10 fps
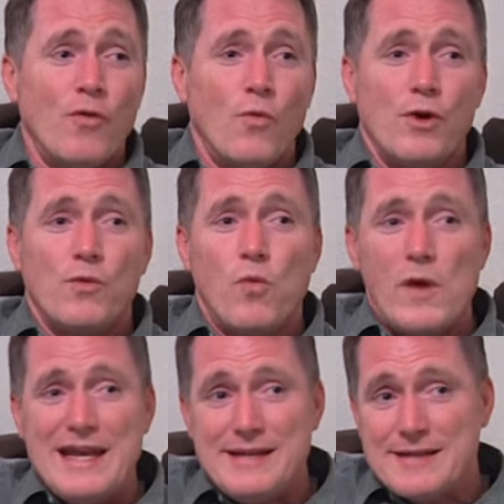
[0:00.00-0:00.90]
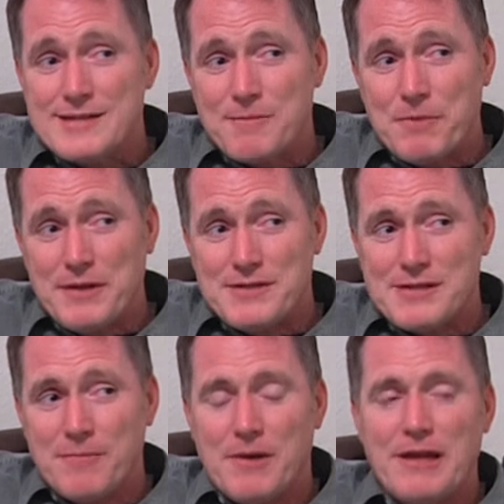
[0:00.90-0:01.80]
Would we discipline
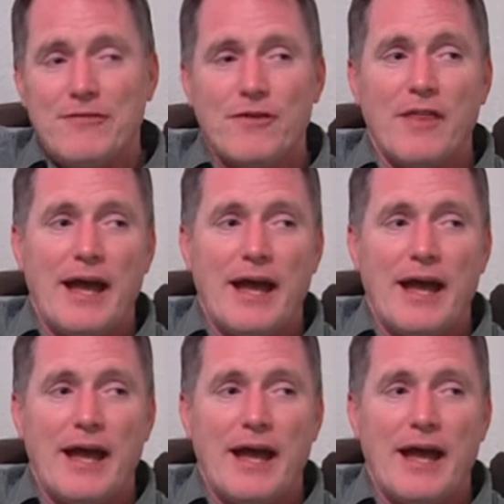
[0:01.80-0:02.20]
somebody for